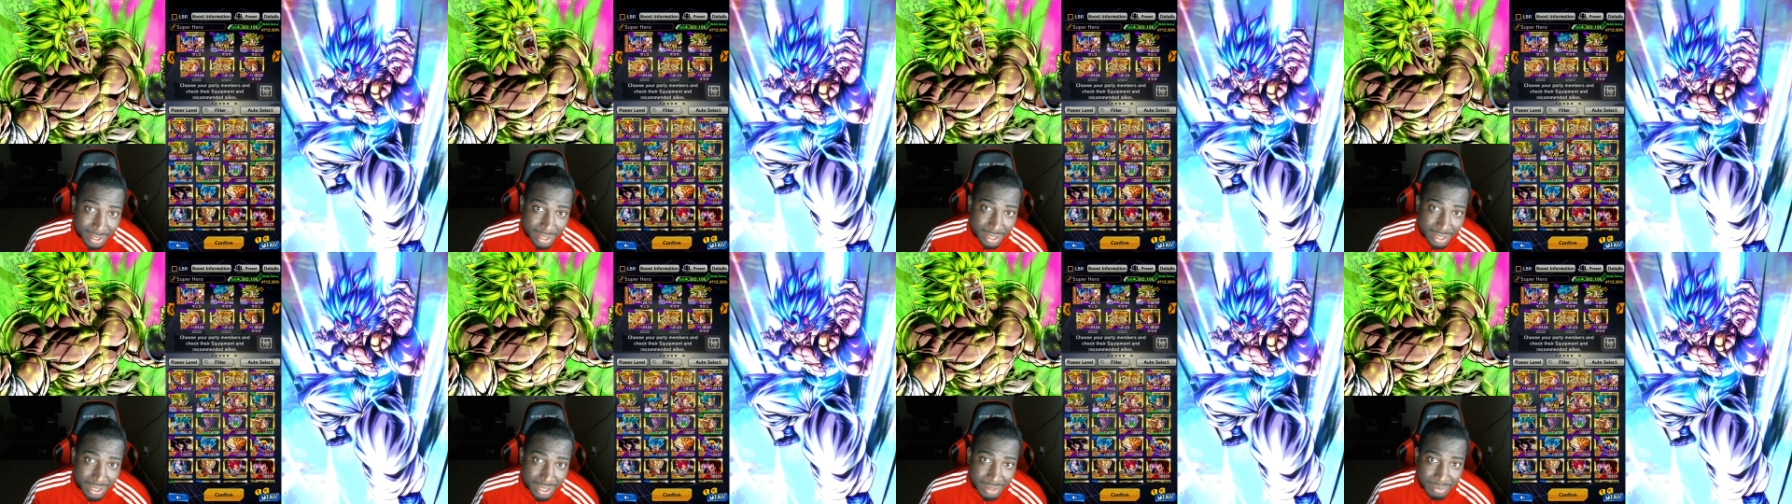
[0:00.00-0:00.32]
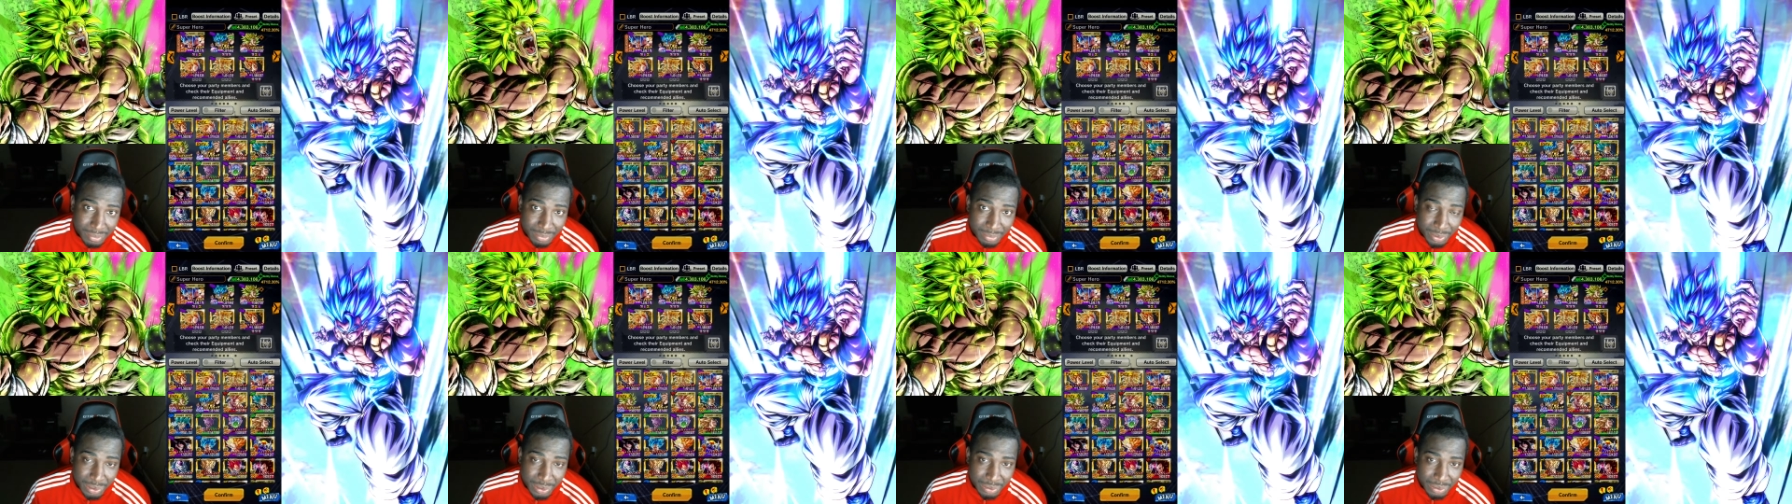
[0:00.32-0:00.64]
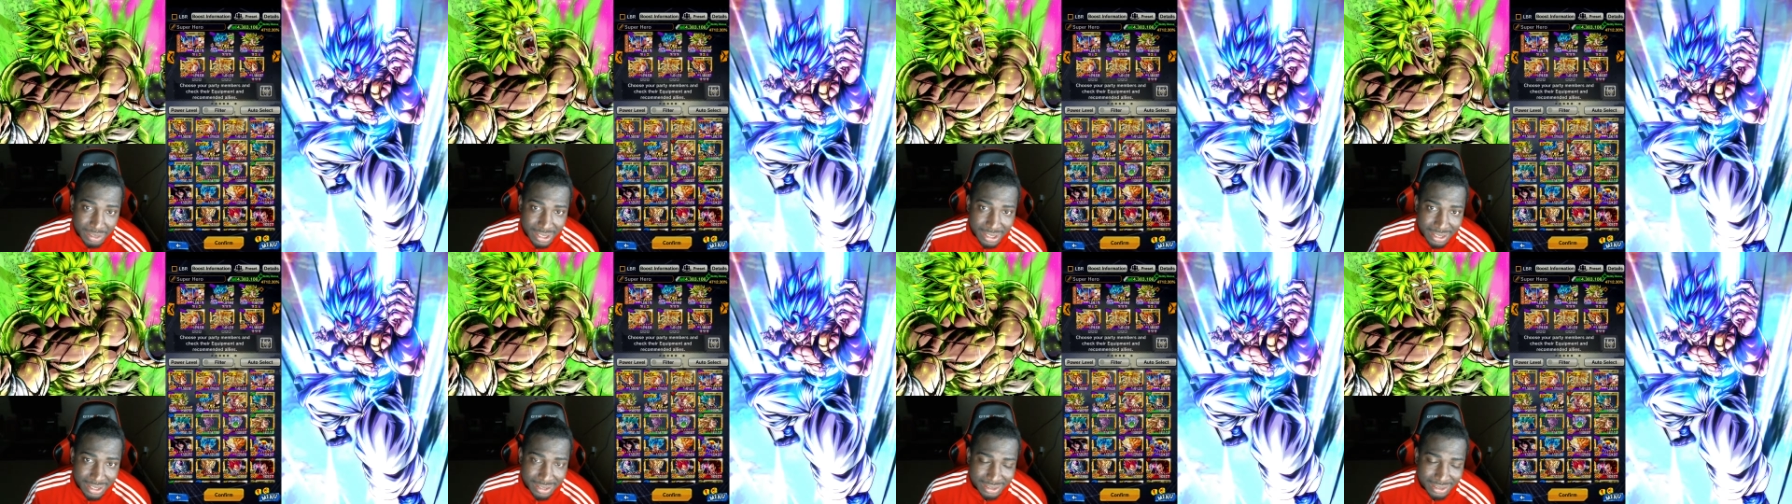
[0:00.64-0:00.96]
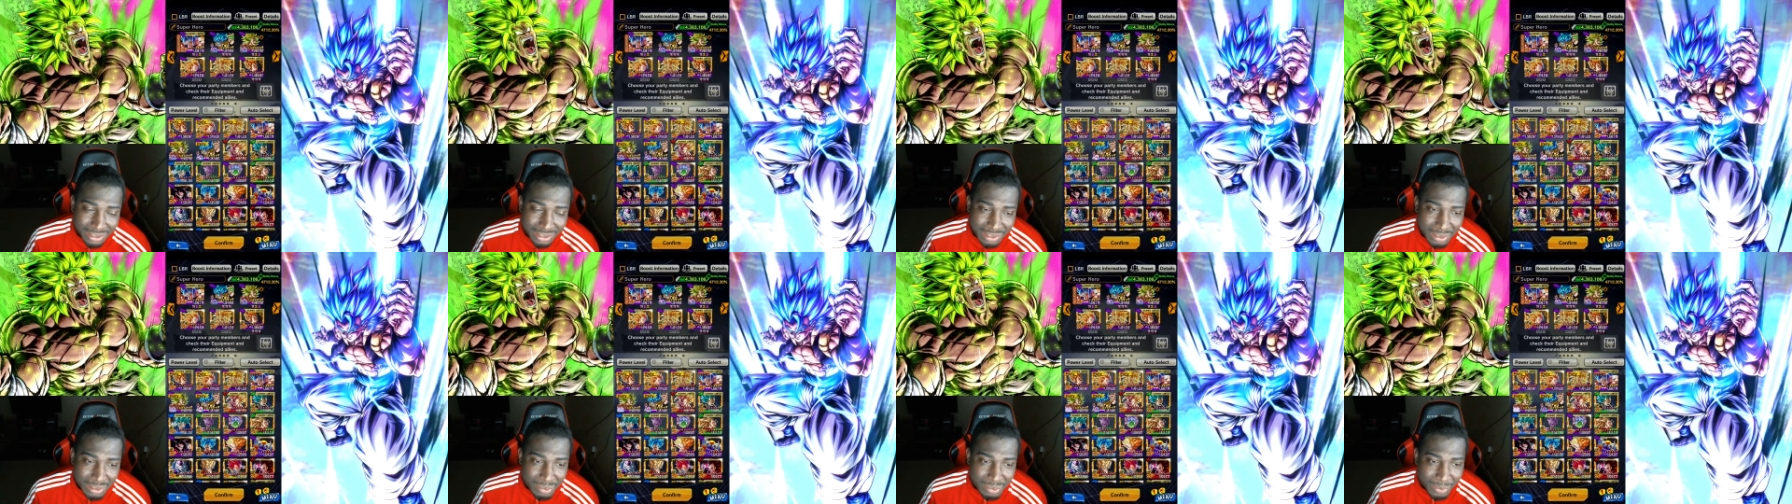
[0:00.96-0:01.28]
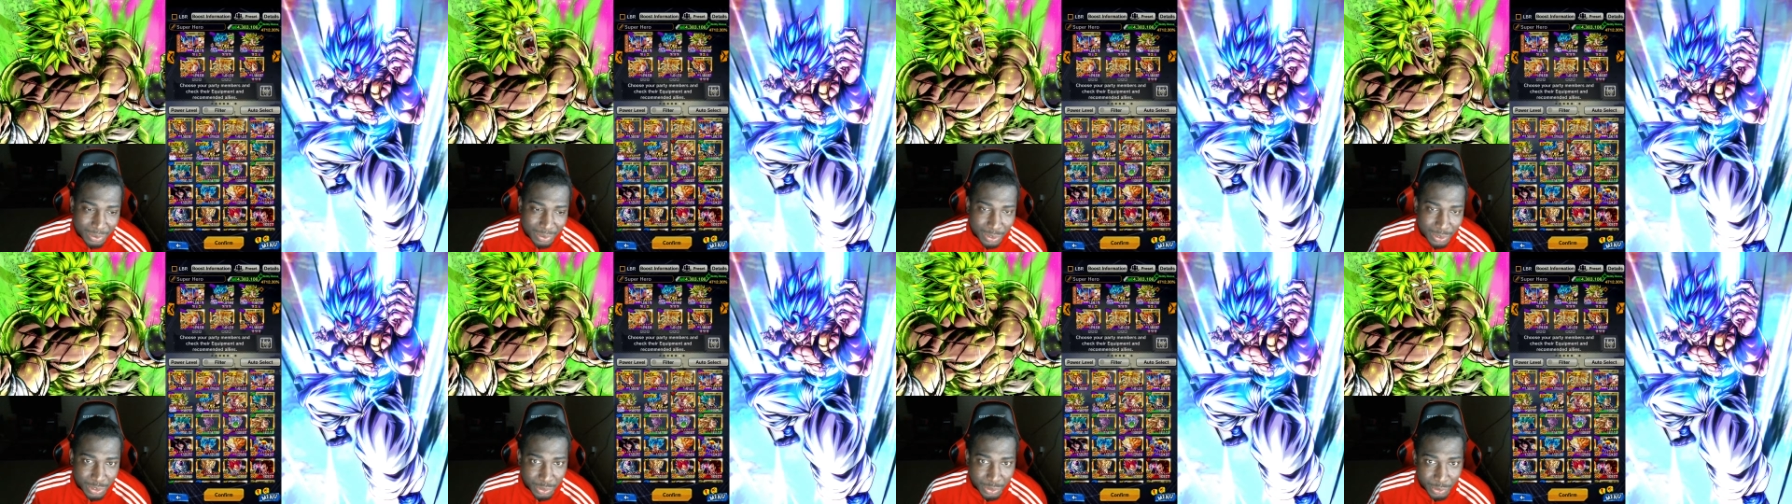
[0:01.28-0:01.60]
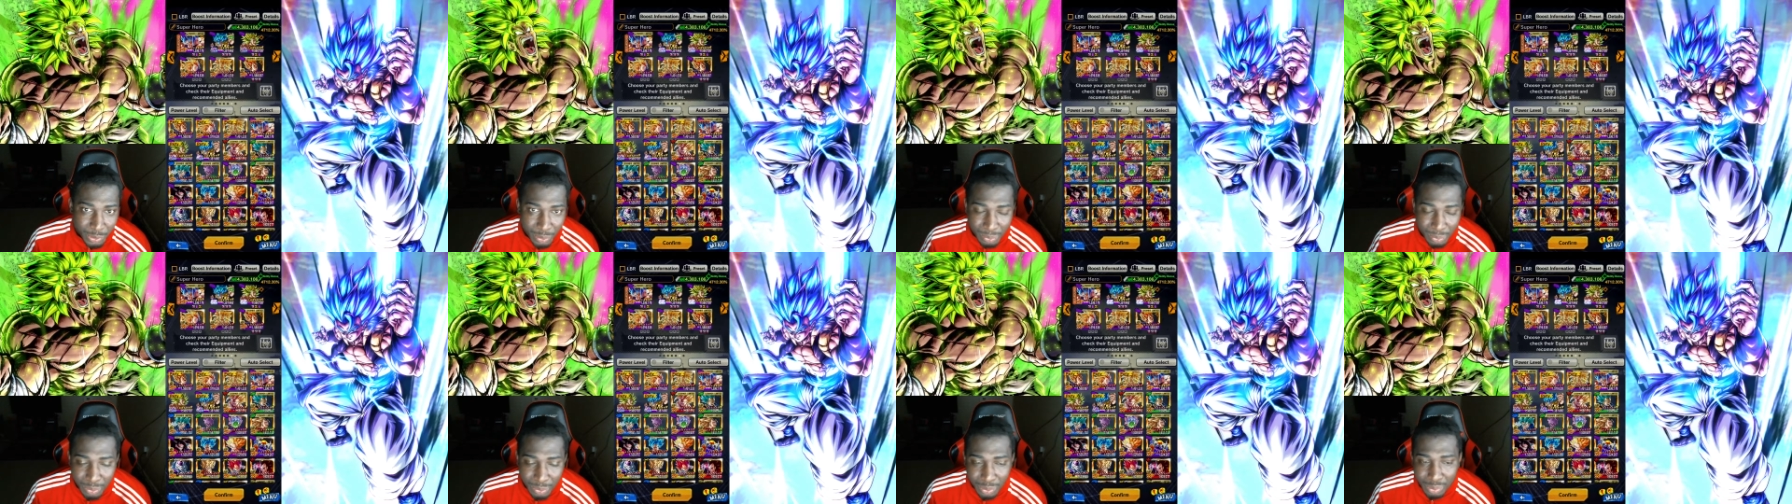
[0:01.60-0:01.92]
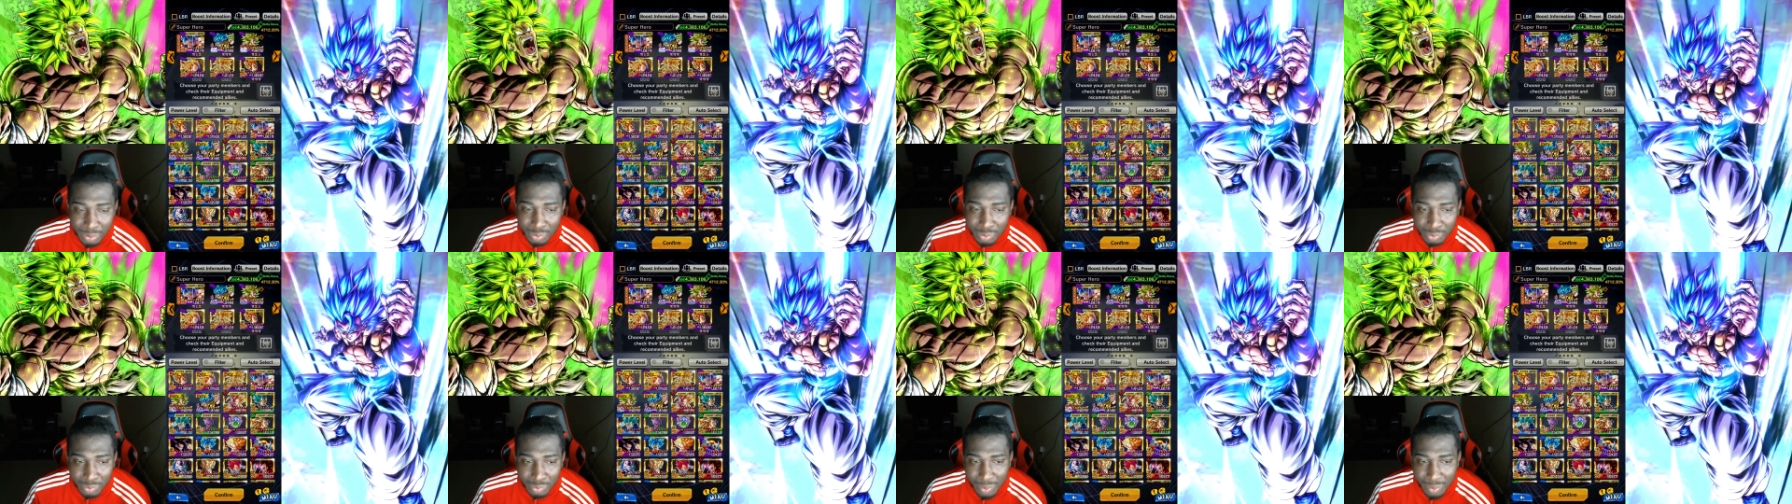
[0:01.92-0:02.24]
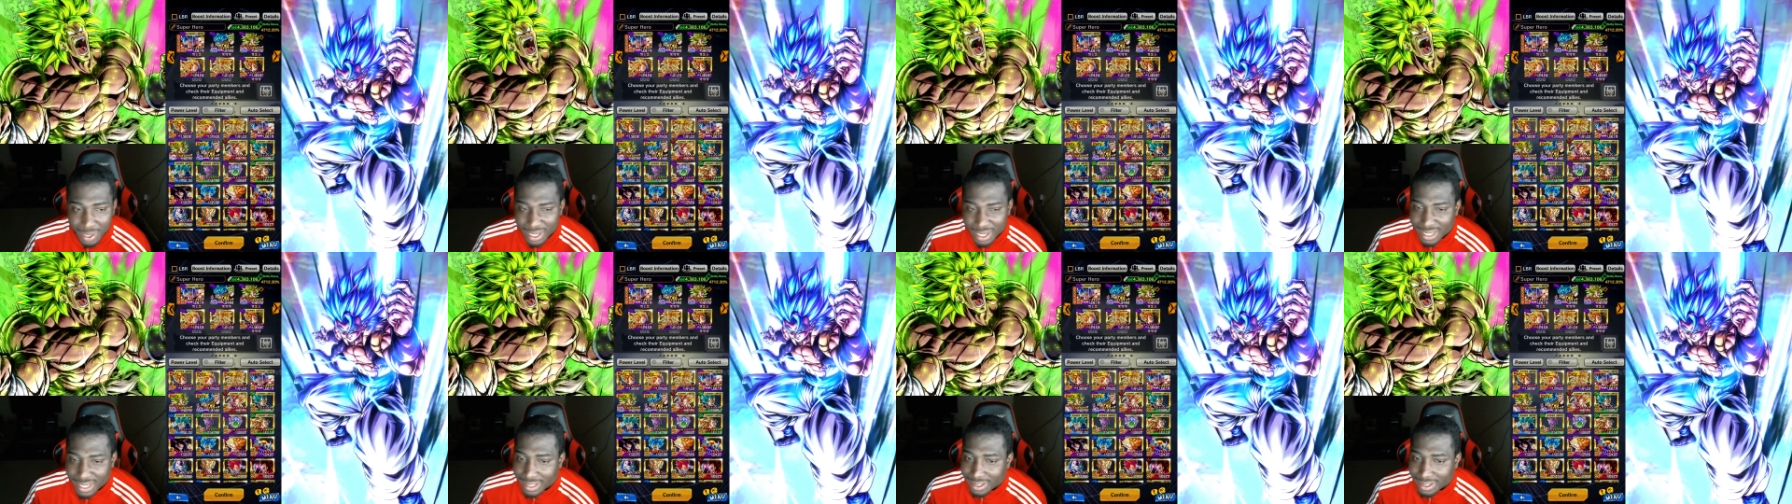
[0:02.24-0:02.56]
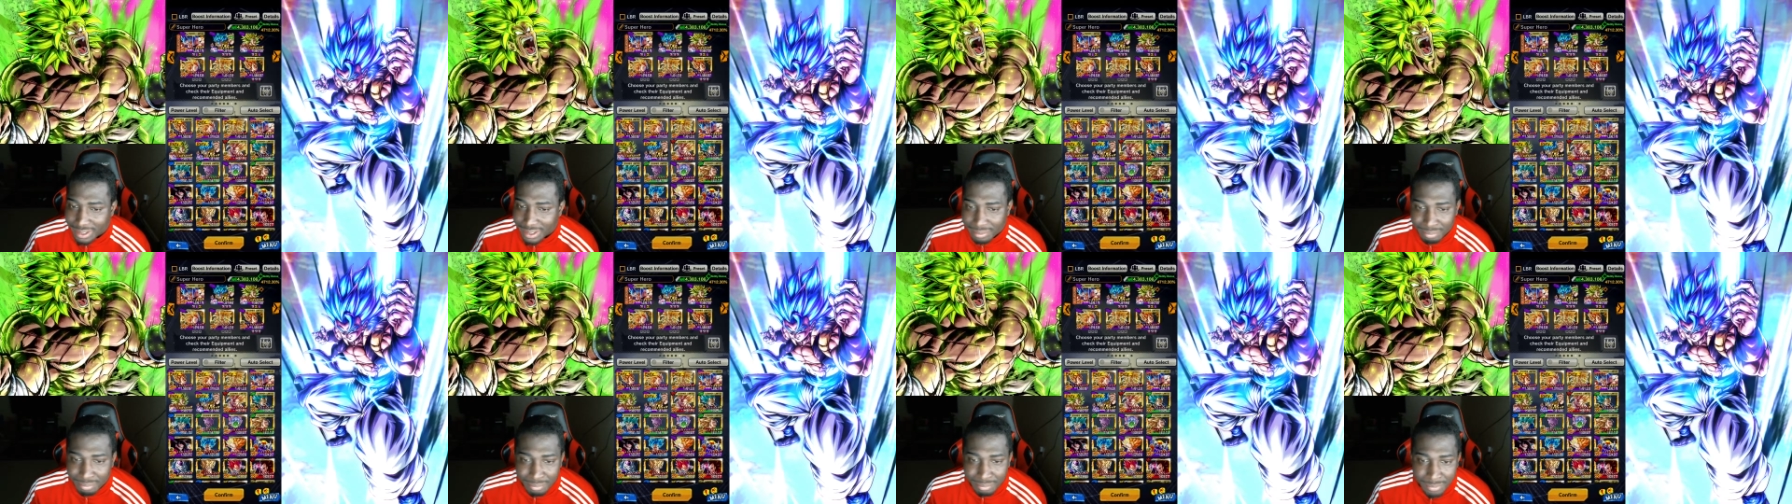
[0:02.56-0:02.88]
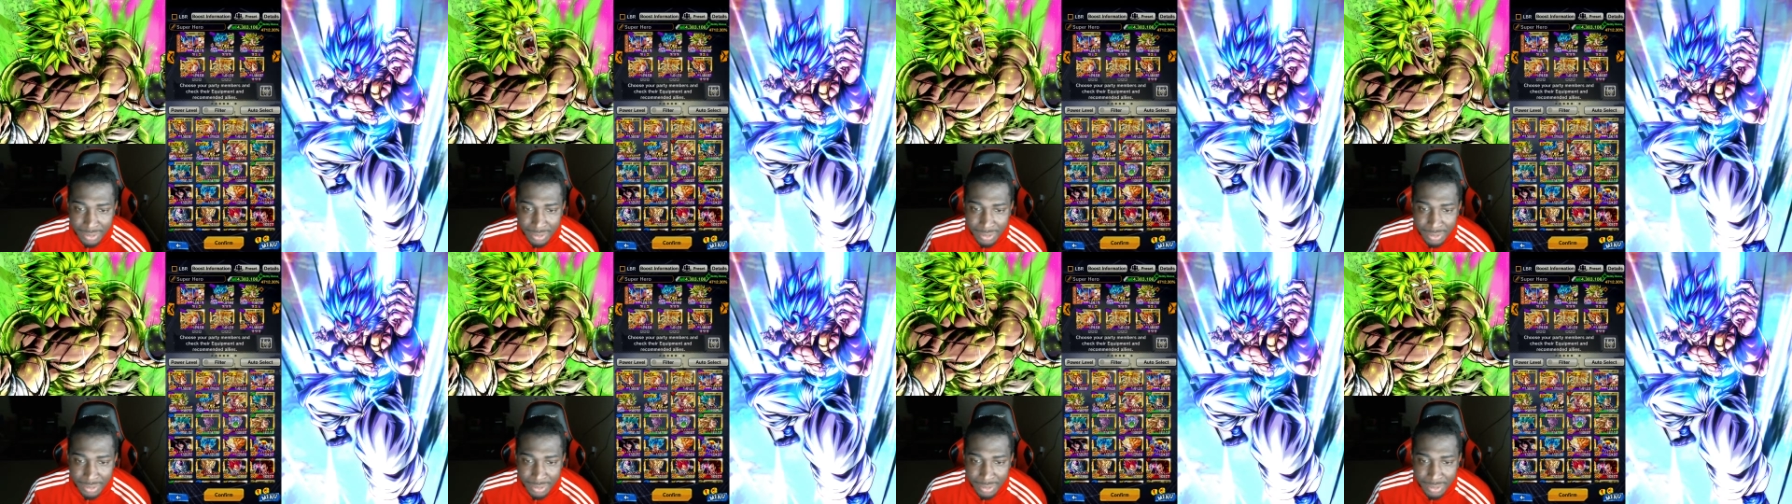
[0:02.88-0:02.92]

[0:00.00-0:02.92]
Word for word: and Broly is a little more durable where he can,